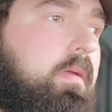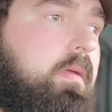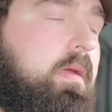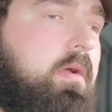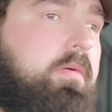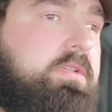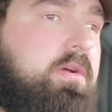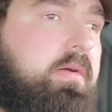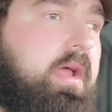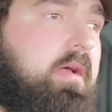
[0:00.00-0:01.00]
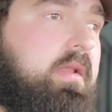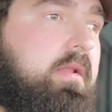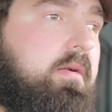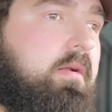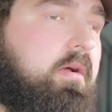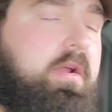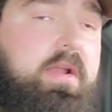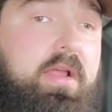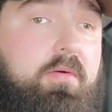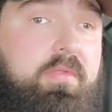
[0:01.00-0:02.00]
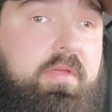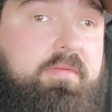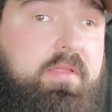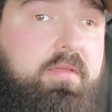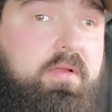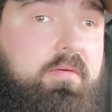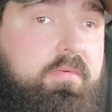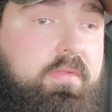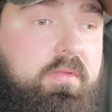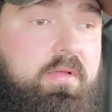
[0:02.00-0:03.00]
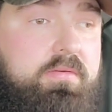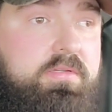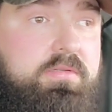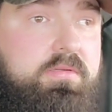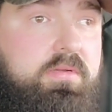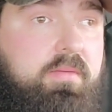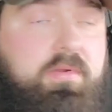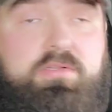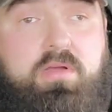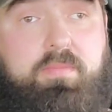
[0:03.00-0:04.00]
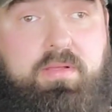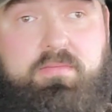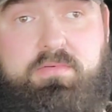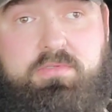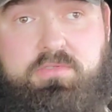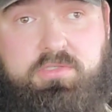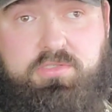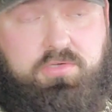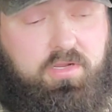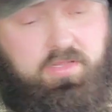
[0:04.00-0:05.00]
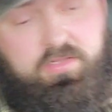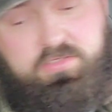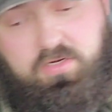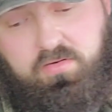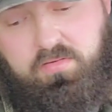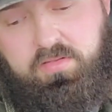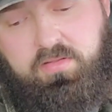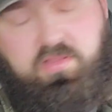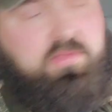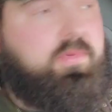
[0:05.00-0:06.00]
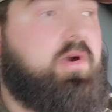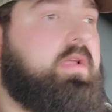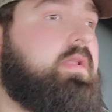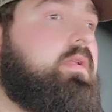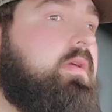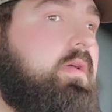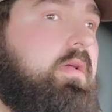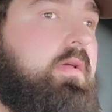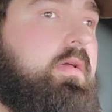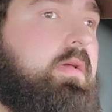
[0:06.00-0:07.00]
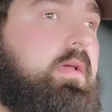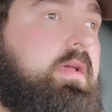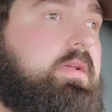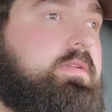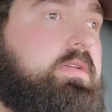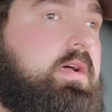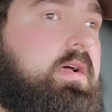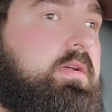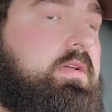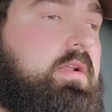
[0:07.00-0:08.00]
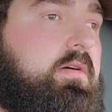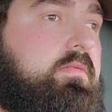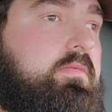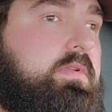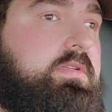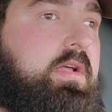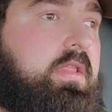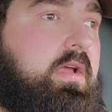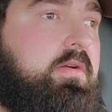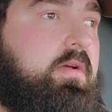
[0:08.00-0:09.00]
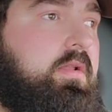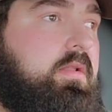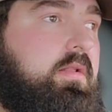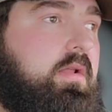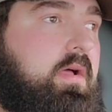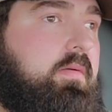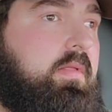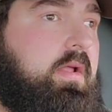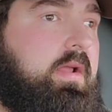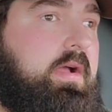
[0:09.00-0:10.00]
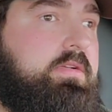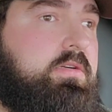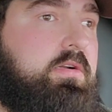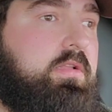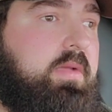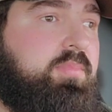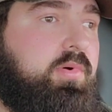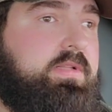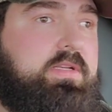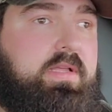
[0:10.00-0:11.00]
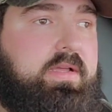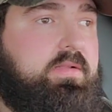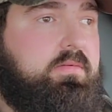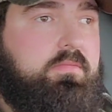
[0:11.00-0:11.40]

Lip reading: you know, what's going out right now with everything, with I'm going to talk about just trucking in general and in the market, is, you know, it's not that good. A lot of guys are going to, like, point to, like,